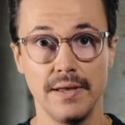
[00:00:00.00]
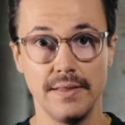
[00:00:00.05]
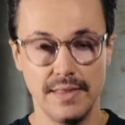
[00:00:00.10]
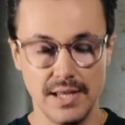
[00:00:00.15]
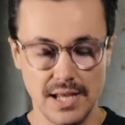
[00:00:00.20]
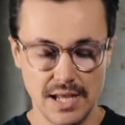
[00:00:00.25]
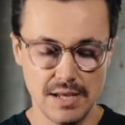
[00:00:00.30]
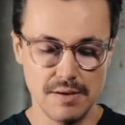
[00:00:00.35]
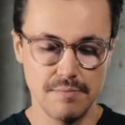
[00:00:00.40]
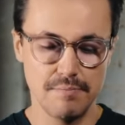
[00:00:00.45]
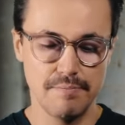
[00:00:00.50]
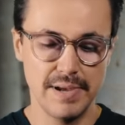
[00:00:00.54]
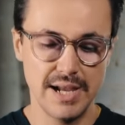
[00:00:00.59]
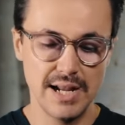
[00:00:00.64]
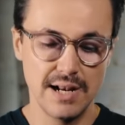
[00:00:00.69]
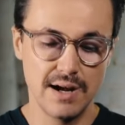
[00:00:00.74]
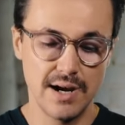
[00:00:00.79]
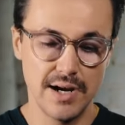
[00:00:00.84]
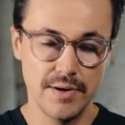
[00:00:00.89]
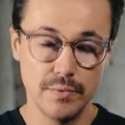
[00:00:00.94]
the
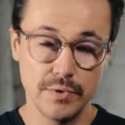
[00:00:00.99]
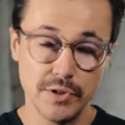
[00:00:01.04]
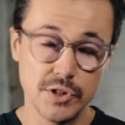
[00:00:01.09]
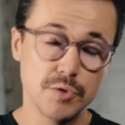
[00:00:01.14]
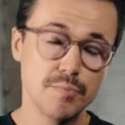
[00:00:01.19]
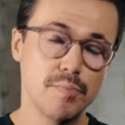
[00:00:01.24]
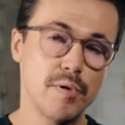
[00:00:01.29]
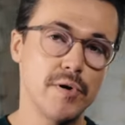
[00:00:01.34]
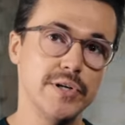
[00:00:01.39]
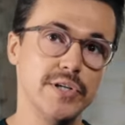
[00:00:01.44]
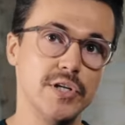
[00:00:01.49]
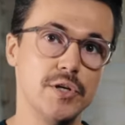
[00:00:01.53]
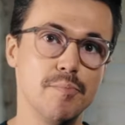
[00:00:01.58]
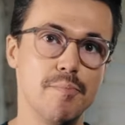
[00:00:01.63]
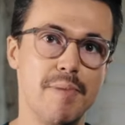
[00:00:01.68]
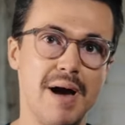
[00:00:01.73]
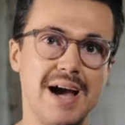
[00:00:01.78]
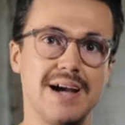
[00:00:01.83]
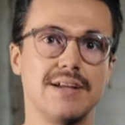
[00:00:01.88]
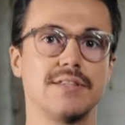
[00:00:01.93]
Beeline will just point you
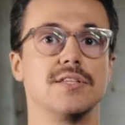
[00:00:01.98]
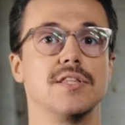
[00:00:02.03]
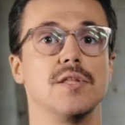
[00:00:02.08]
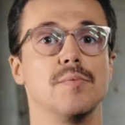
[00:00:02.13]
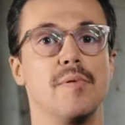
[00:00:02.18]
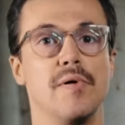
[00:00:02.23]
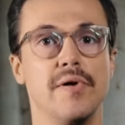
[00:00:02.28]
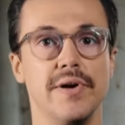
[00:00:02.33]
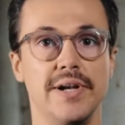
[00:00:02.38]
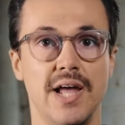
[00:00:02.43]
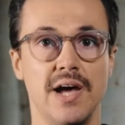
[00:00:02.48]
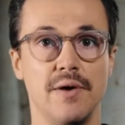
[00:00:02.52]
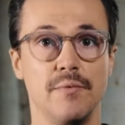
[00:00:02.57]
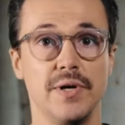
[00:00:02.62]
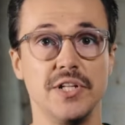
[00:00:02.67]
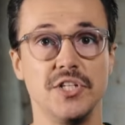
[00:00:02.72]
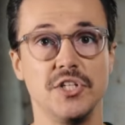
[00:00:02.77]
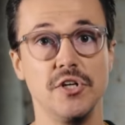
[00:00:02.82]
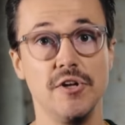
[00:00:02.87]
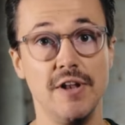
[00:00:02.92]
back to the point at
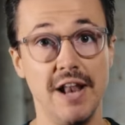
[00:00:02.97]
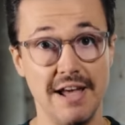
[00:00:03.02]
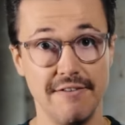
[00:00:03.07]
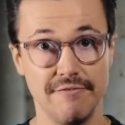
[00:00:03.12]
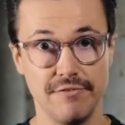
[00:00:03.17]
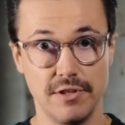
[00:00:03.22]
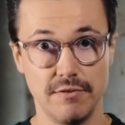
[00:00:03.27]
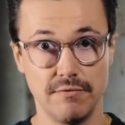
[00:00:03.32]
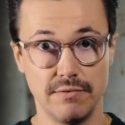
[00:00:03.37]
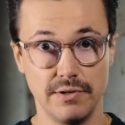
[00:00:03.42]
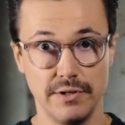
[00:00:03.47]
which you left the